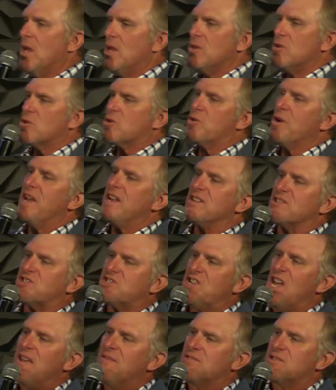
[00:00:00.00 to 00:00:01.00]
You'll create a
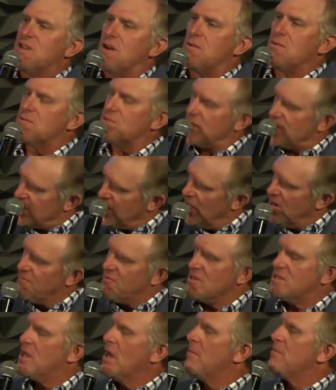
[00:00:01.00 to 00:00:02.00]
safe zone. Say, son, if
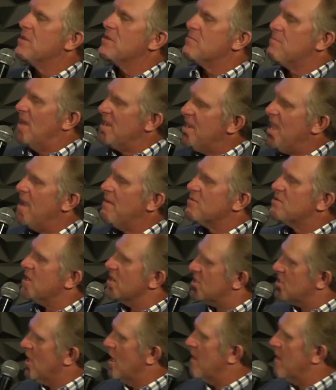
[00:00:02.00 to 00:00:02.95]
you tell me, my dad would say, son,